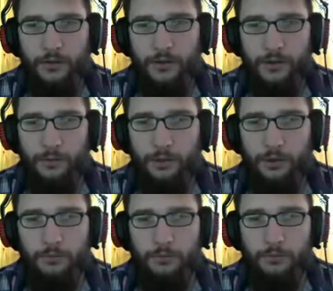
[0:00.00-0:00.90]
somewhere
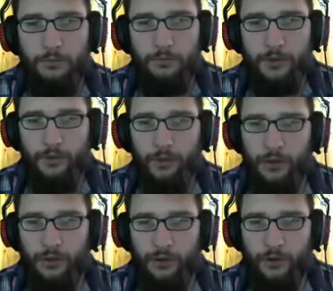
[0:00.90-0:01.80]
between
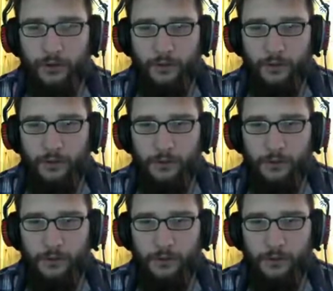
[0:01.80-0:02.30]
all this